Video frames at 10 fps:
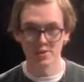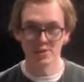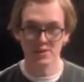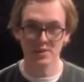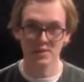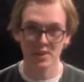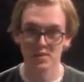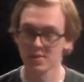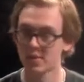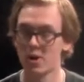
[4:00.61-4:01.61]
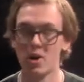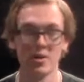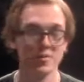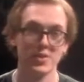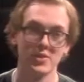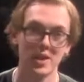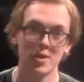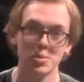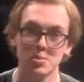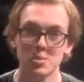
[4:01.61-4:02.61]
successful Harvest
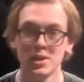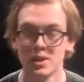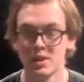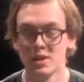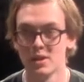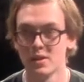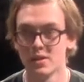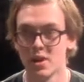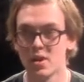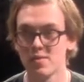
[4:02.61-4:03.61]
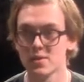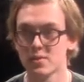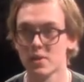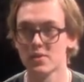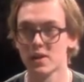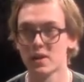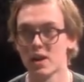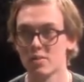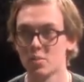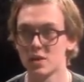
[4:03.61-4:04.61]
album. Harvest was a
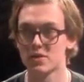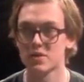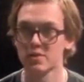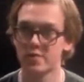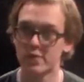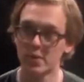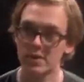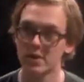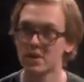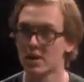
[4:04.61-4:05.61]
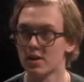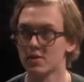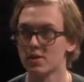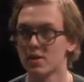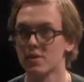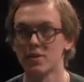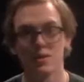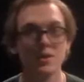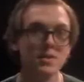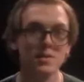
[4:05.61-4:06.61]
kind of a mixture of folk and country and just
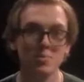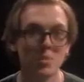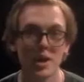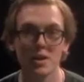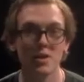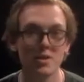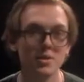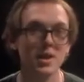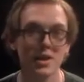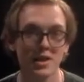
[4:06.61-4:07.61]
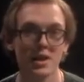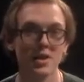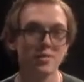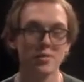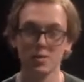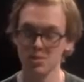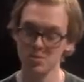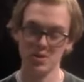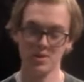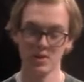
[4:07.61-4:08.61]
good, mellow, kind of California
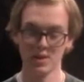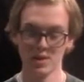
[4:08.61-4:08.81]
music.